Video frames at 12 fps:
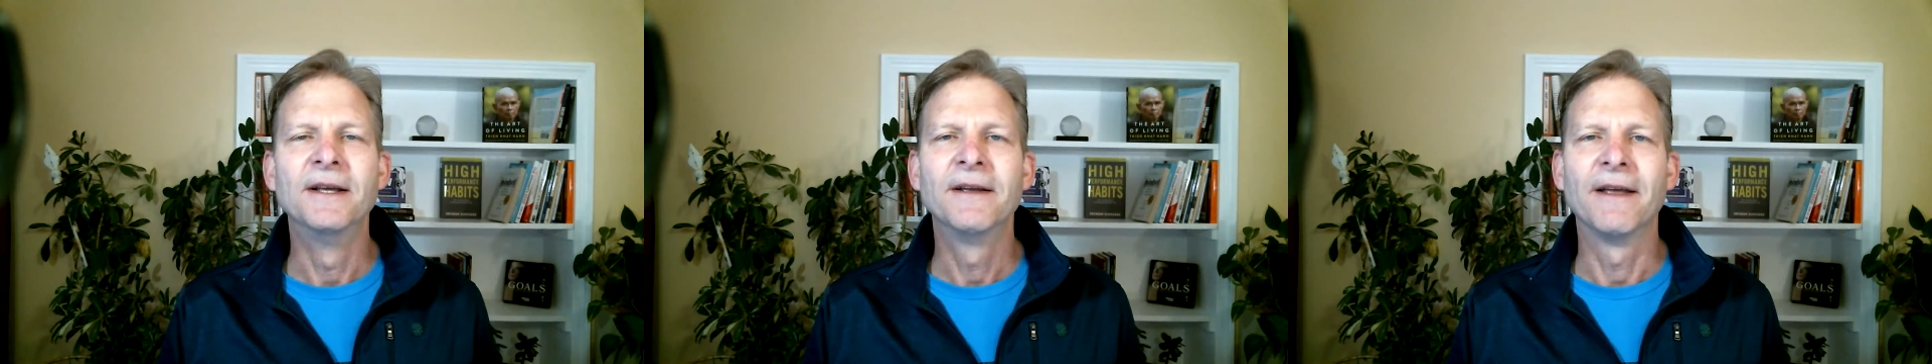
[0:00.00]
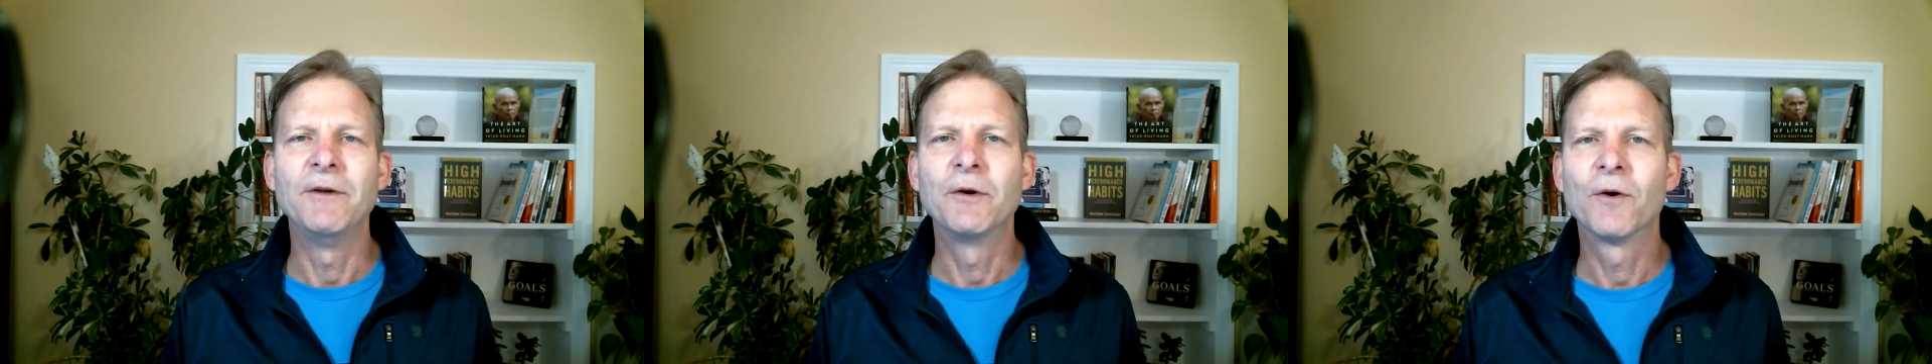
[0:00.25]

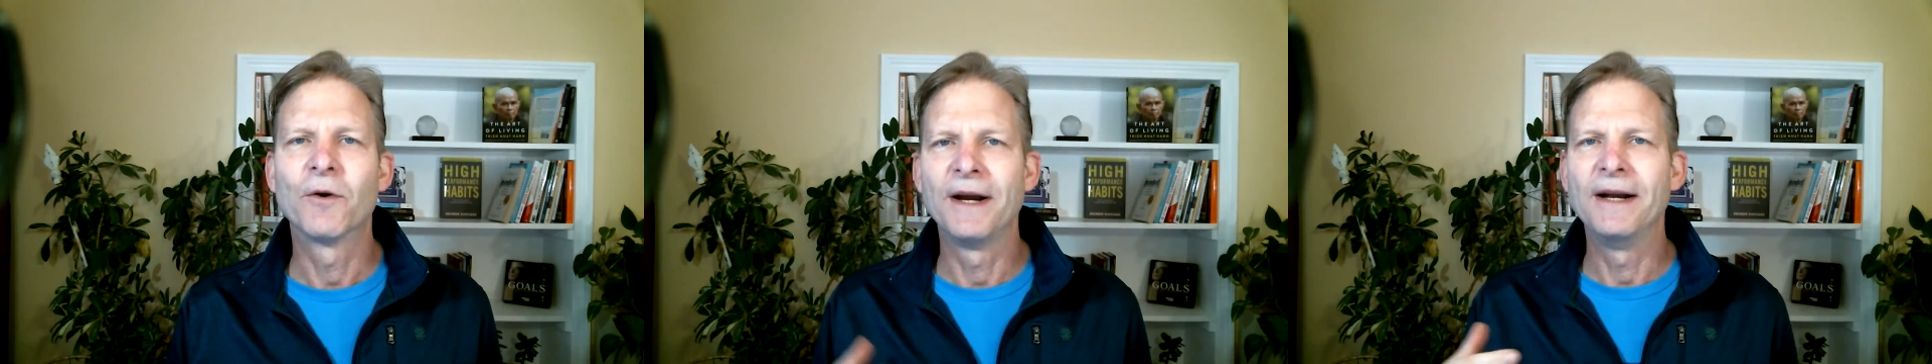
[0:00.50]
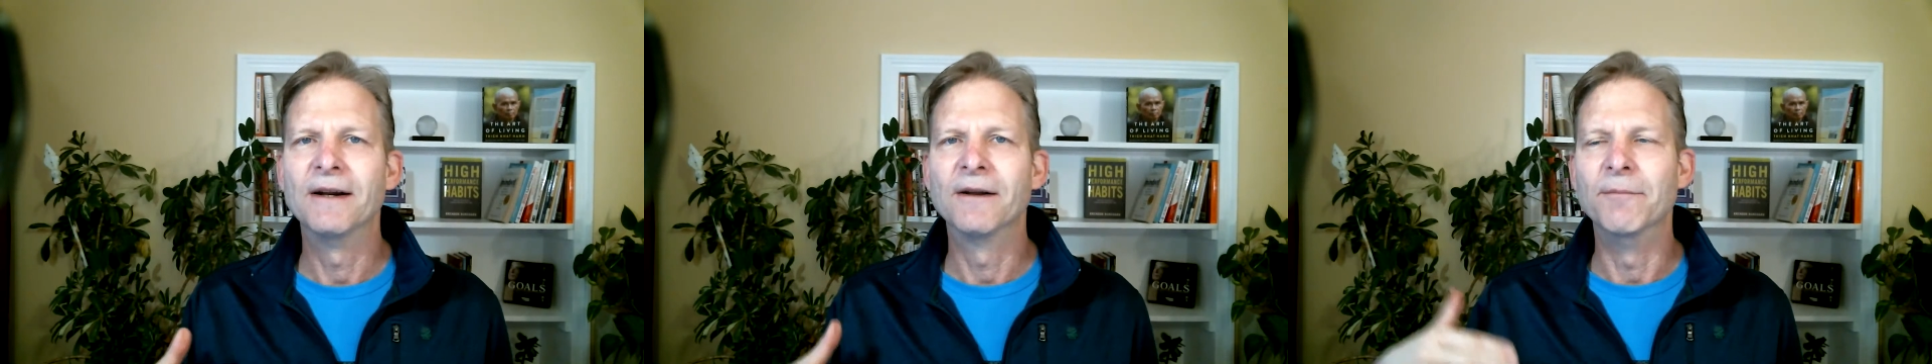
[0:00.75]
If you
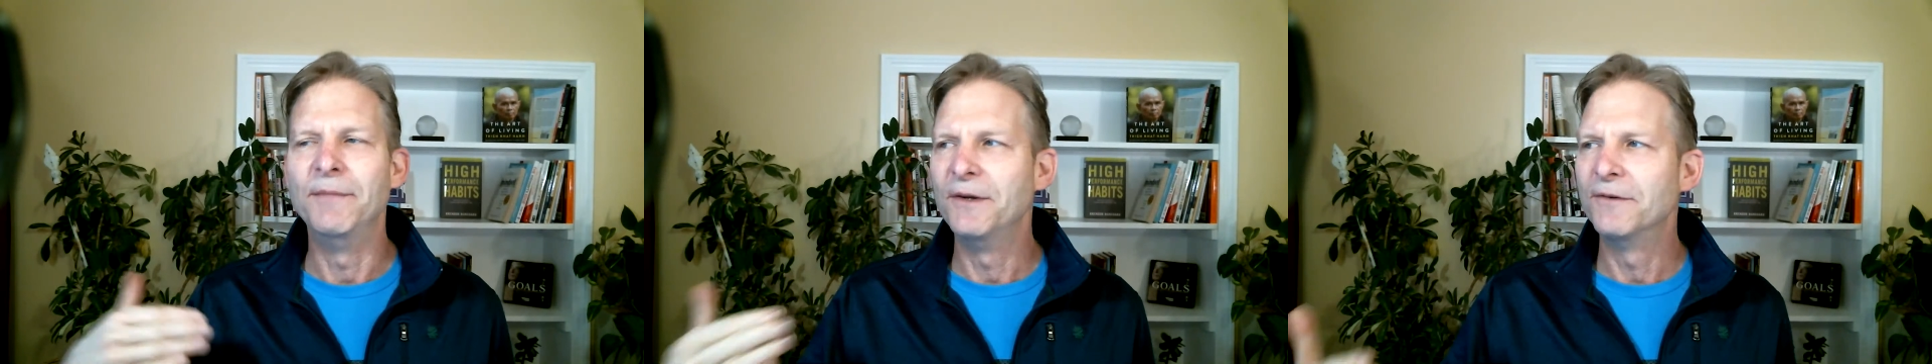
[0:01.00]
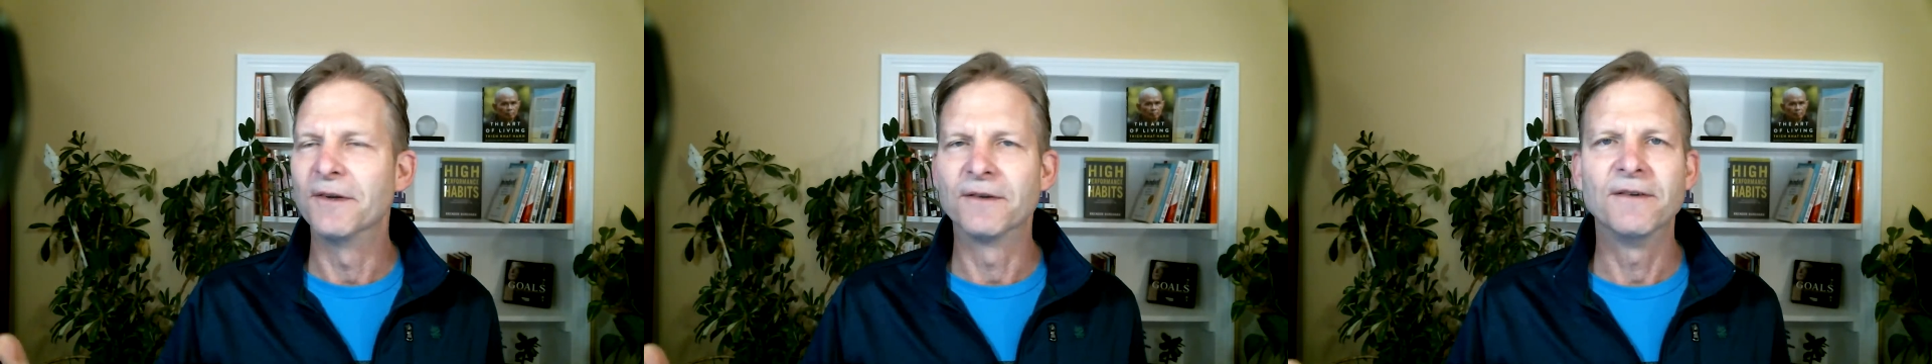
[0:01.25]
created a
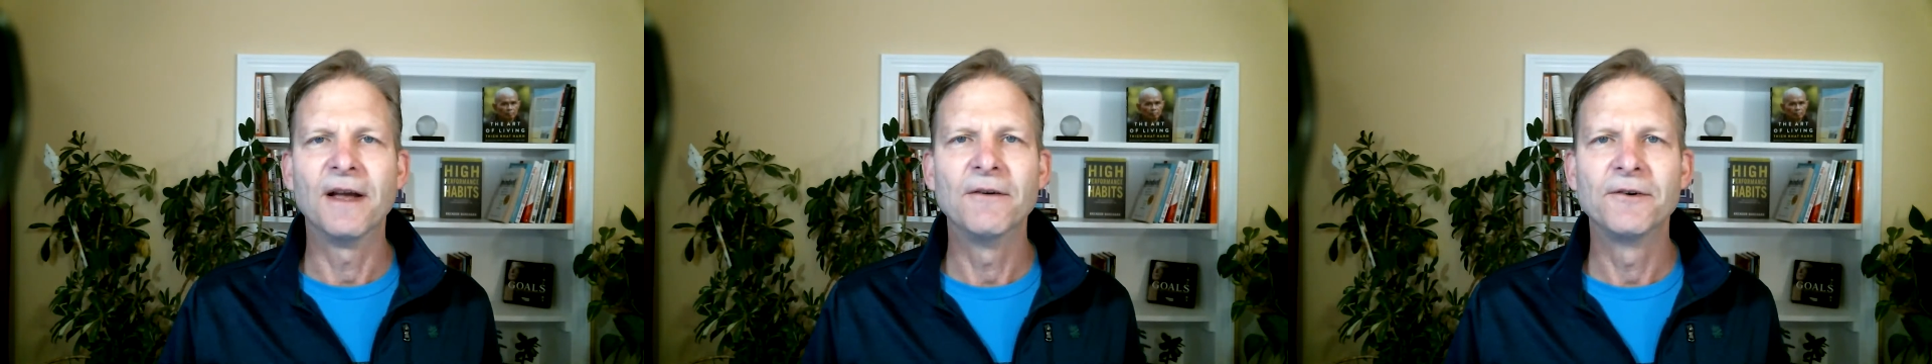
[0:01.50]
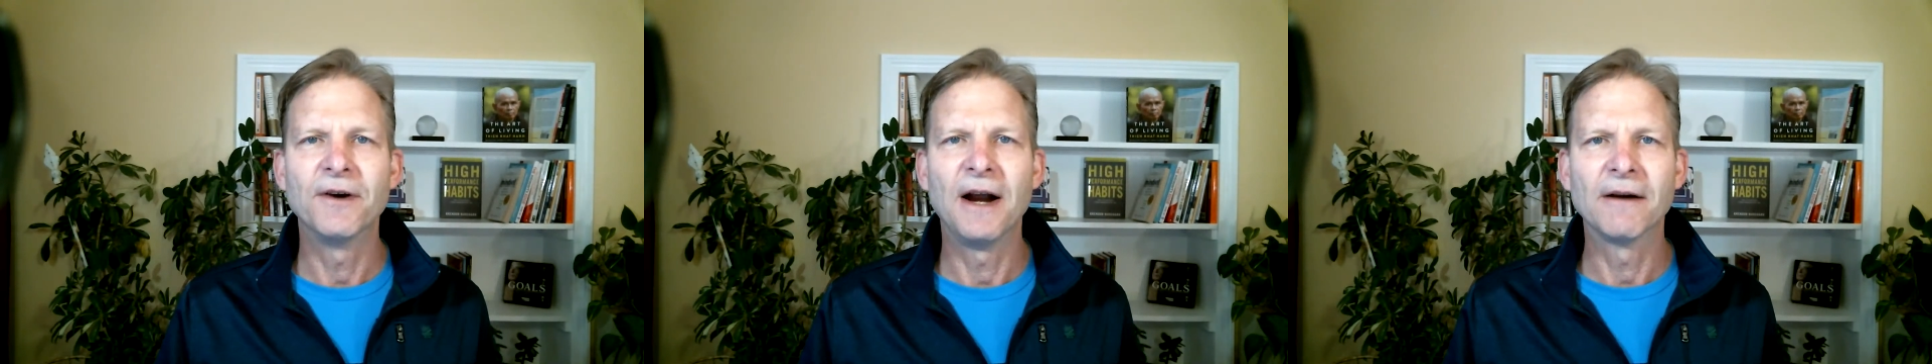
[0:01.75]
music
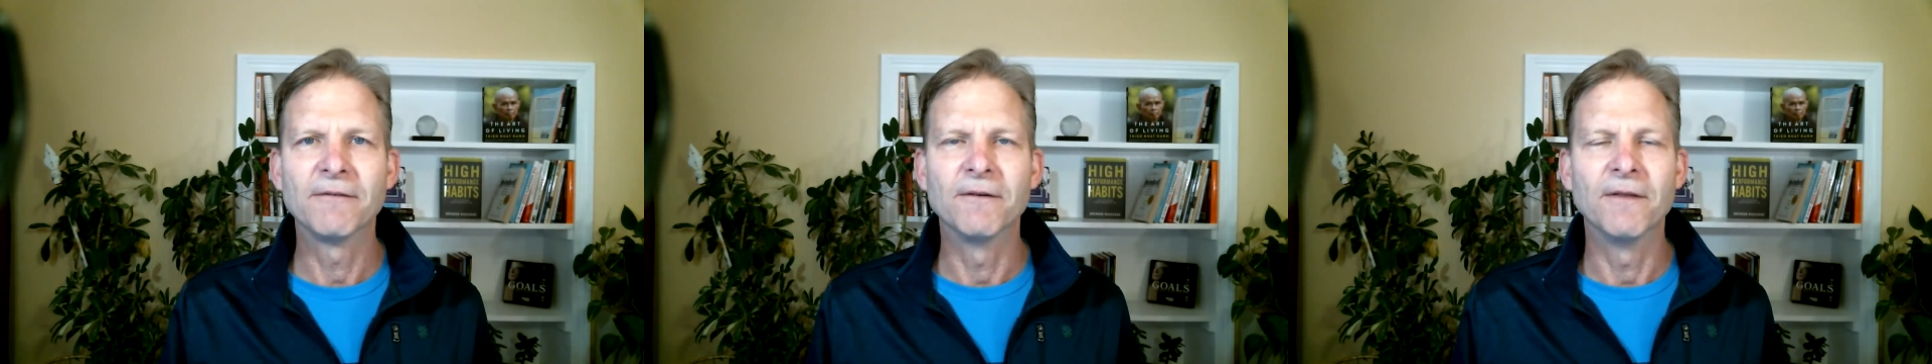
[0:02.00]
soundtrack for